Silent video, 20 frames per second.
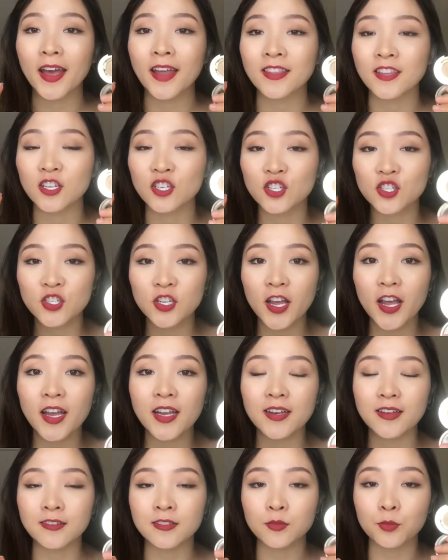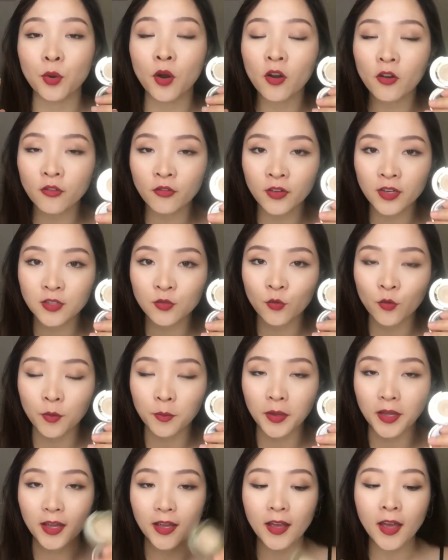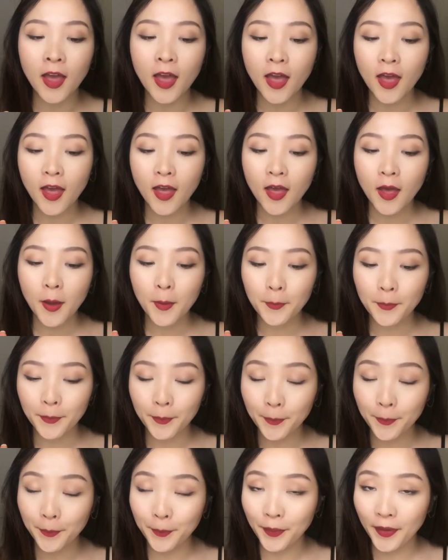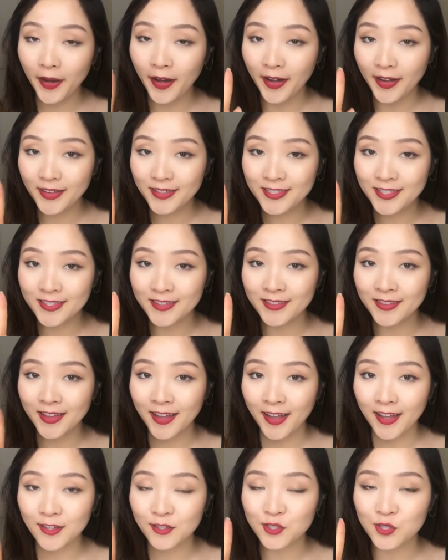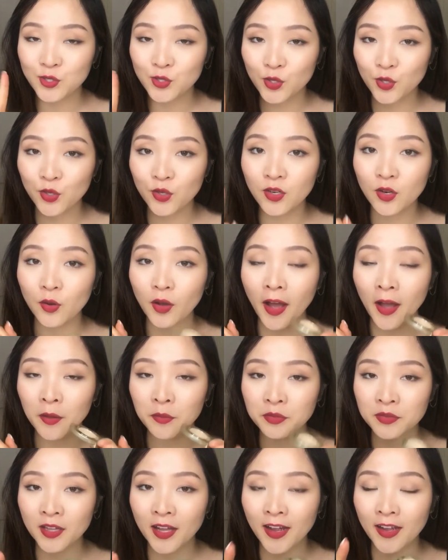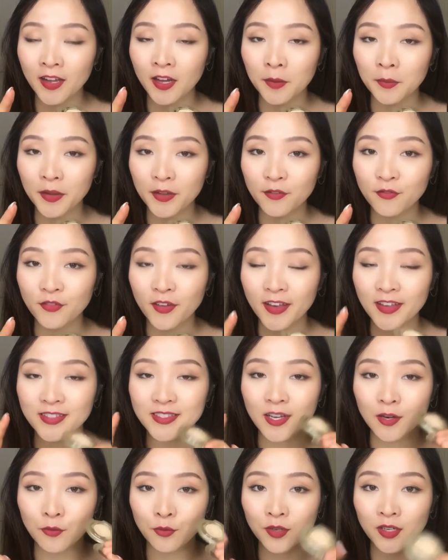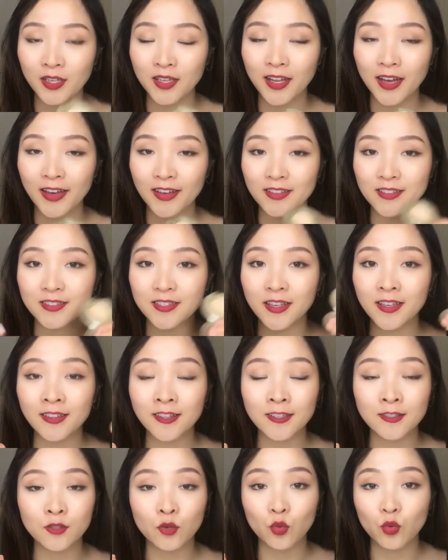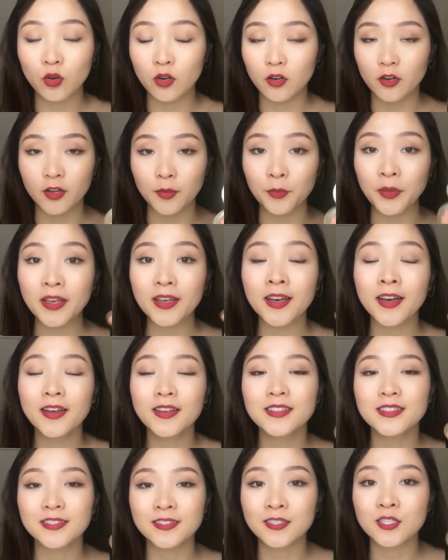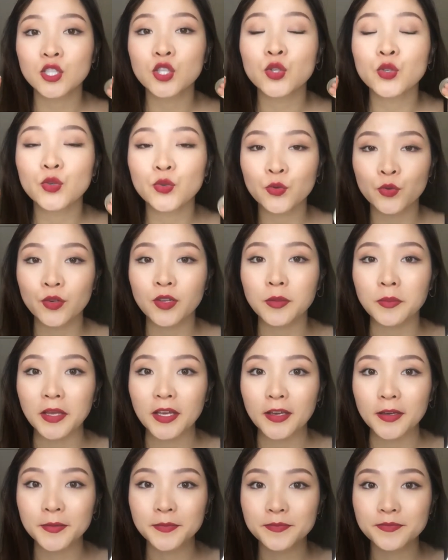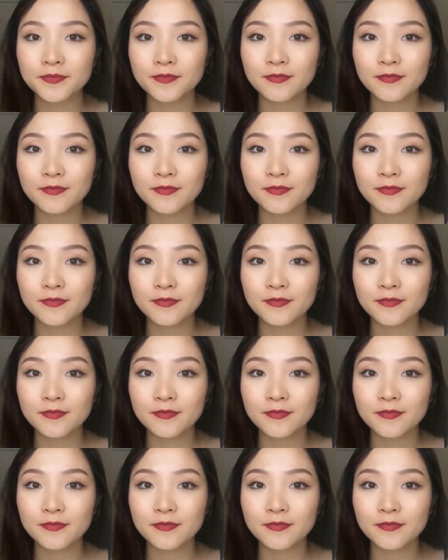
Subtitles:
and the shade is perfect for me. But then soon I apply on my face, I realize it doesn't work because it's too creamy.